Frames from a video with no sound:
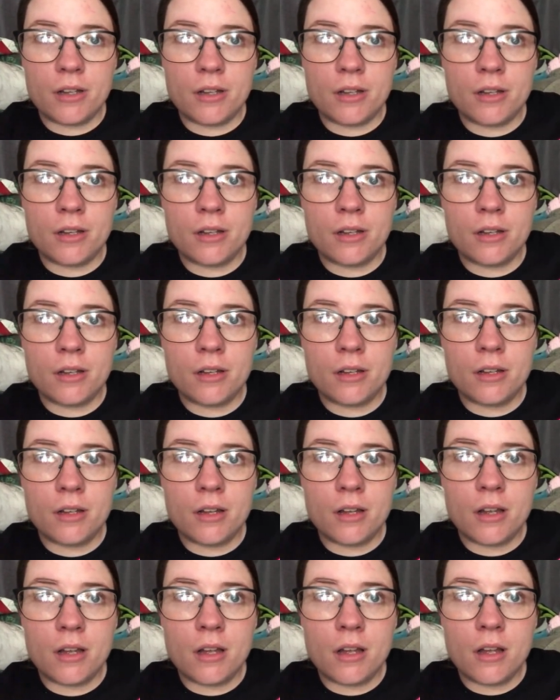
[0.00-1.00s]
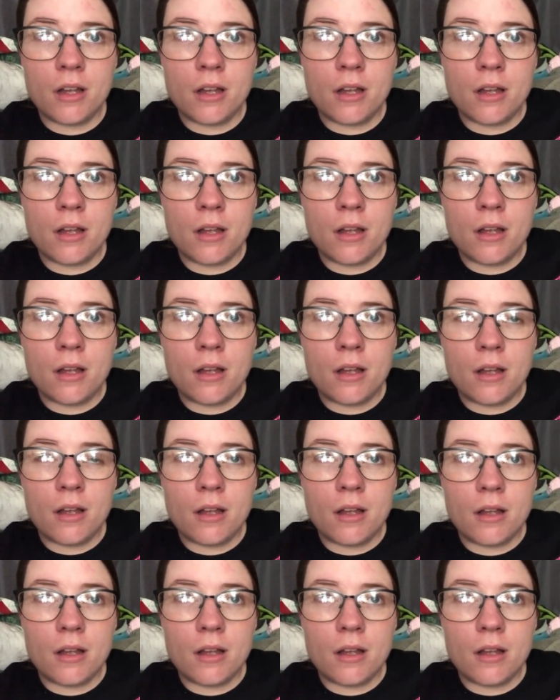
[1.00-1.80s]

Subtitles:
No one is speaking in this clip.